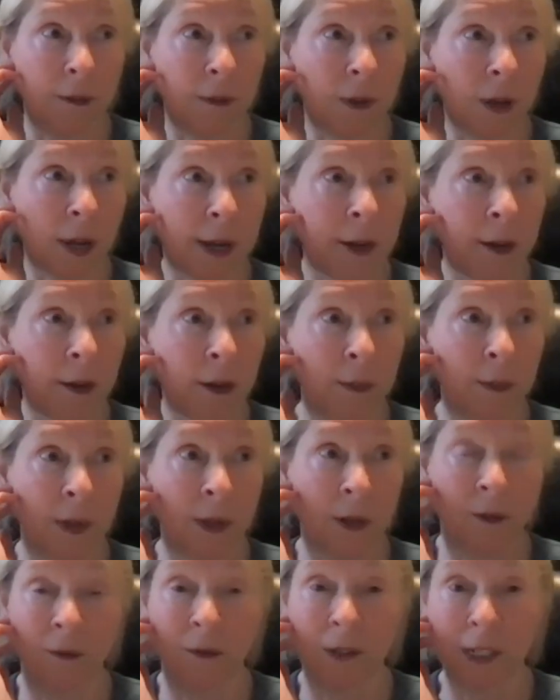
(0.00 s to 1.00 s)
of hired him
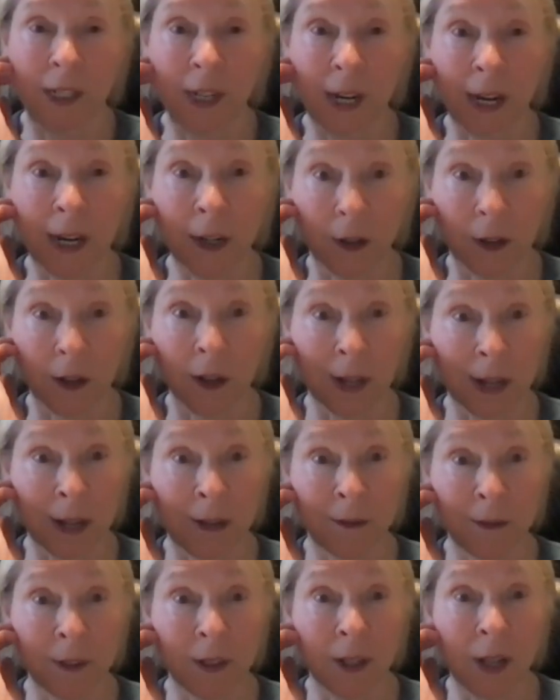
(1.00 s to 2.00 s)
on retainer
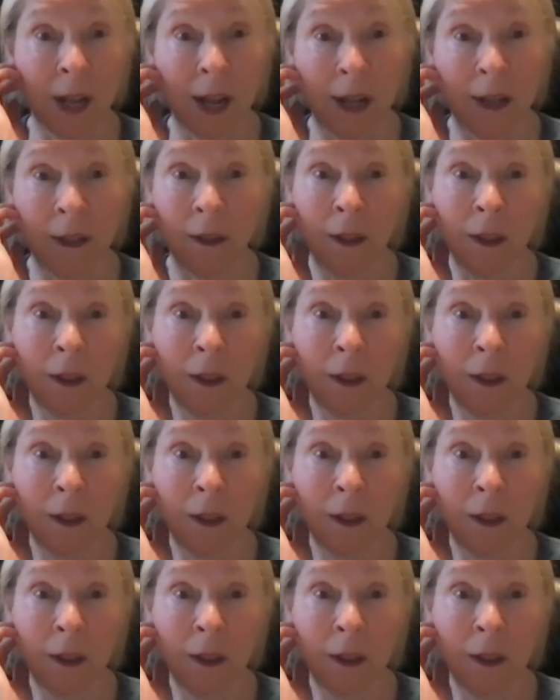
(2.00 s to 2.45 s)
after that.